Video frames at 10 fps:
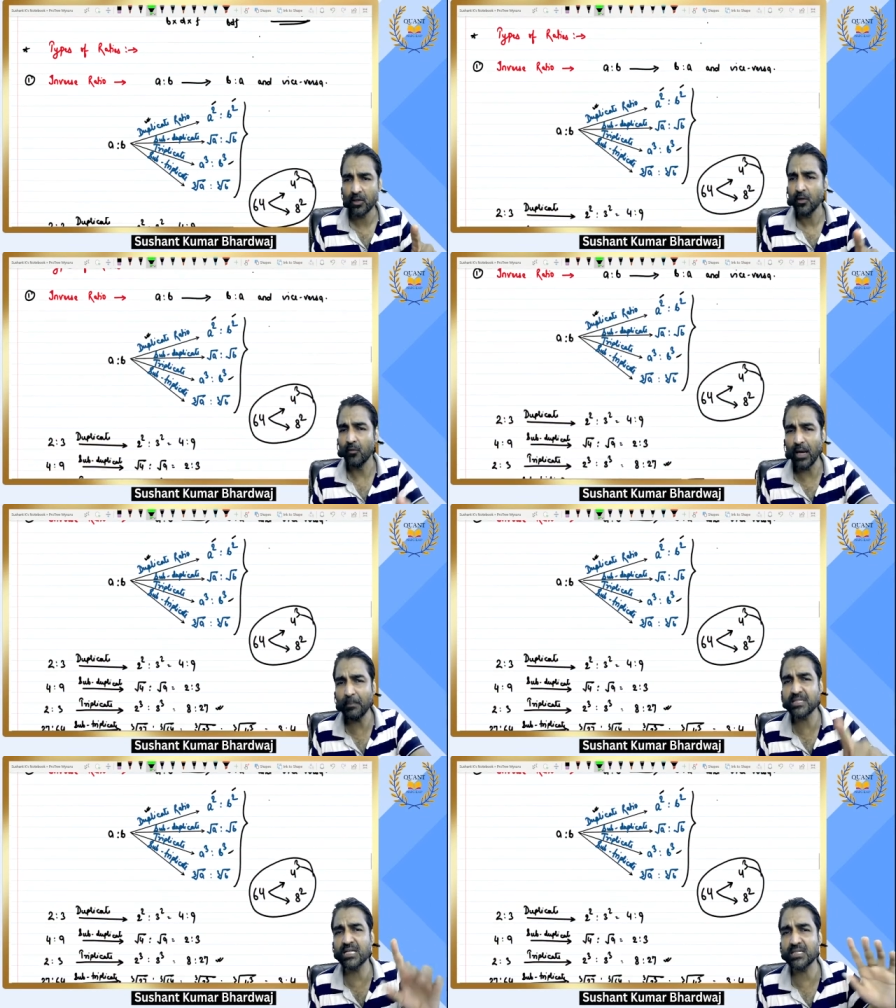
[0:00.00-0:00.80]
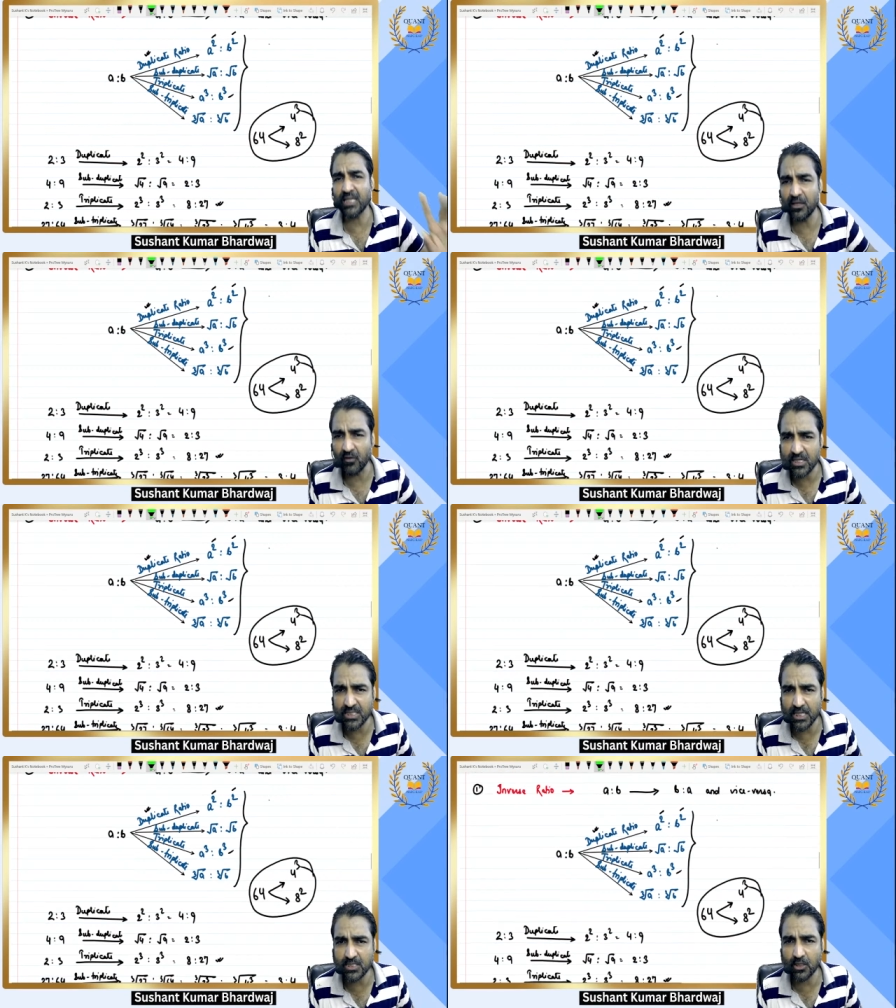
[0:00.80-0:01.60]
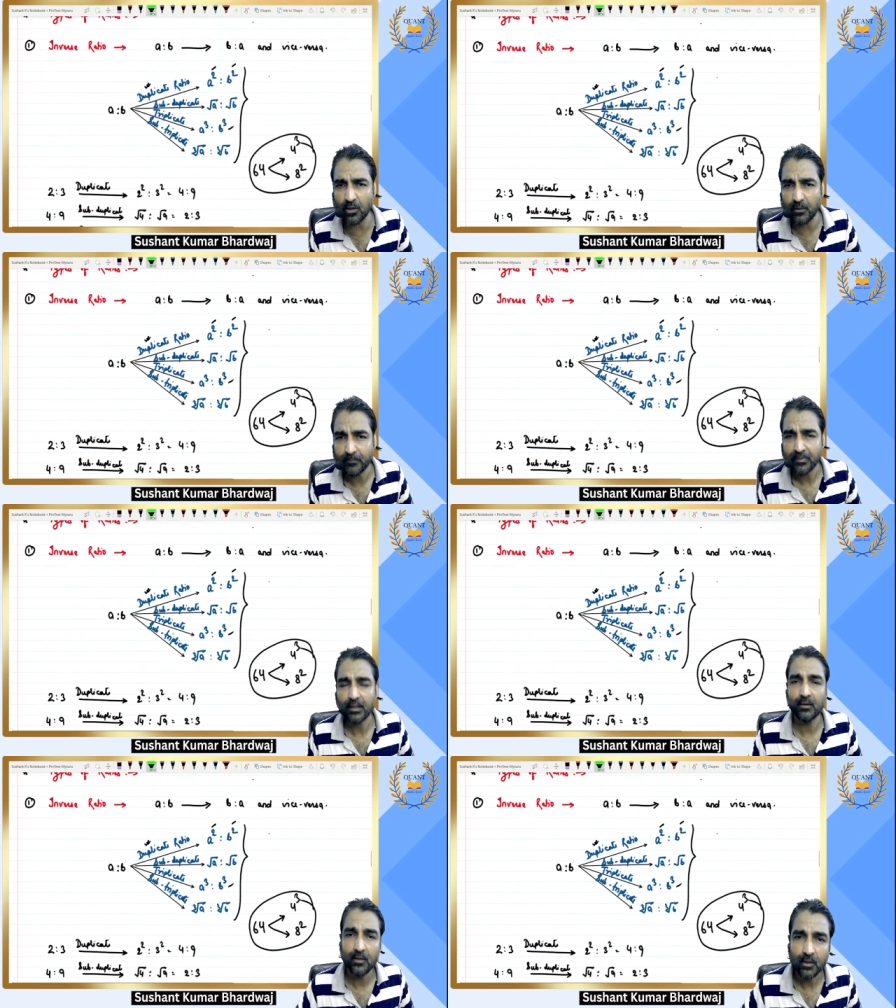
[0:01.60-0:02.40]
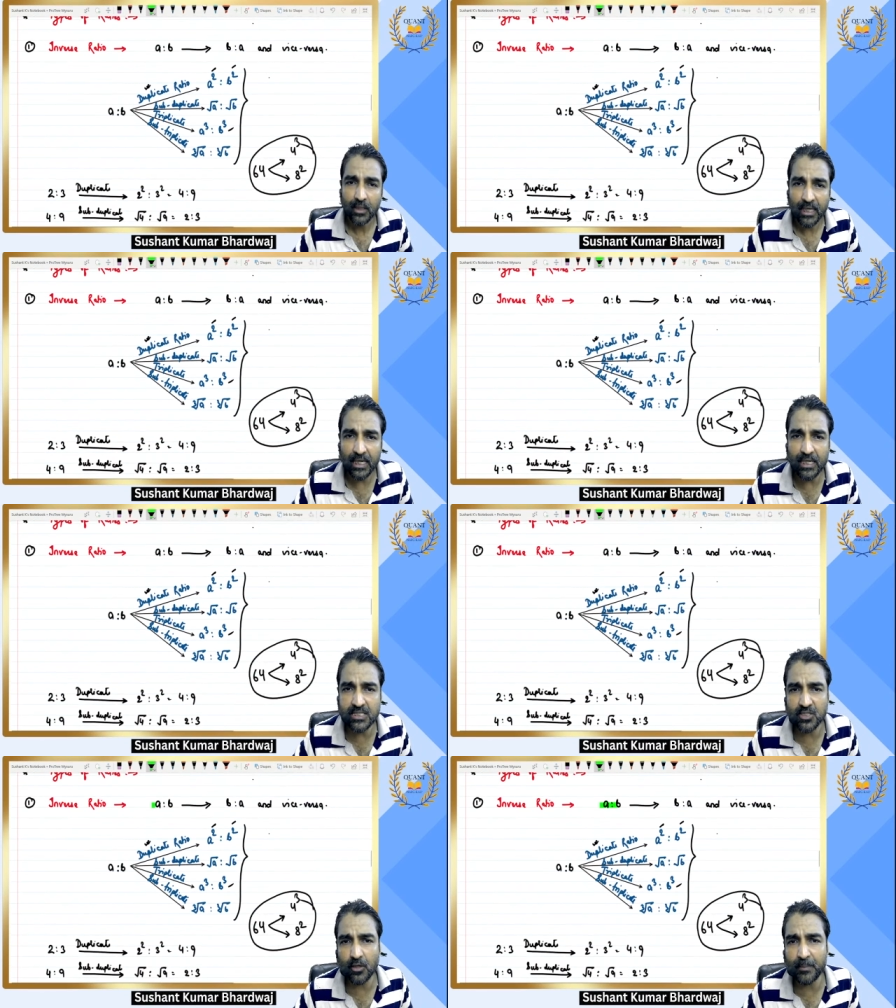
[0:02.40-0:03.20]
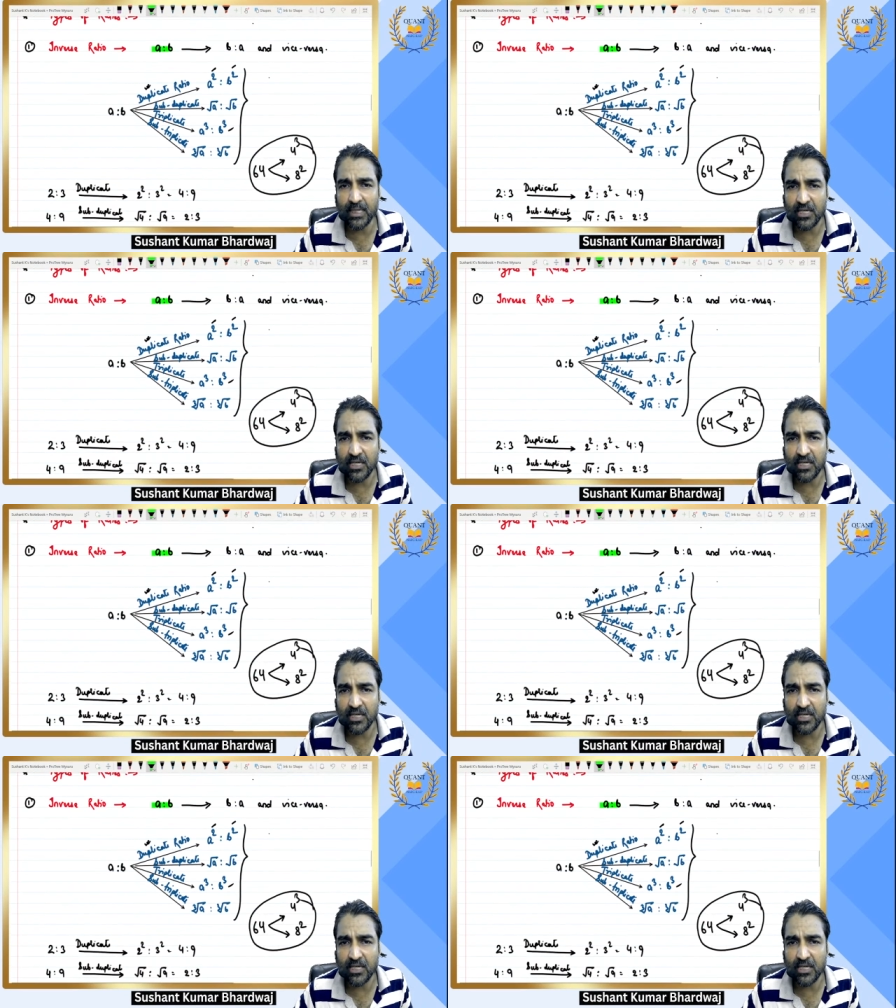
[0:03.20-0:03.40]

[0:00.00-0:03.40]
We have discussed inverse ratio, A ratio B.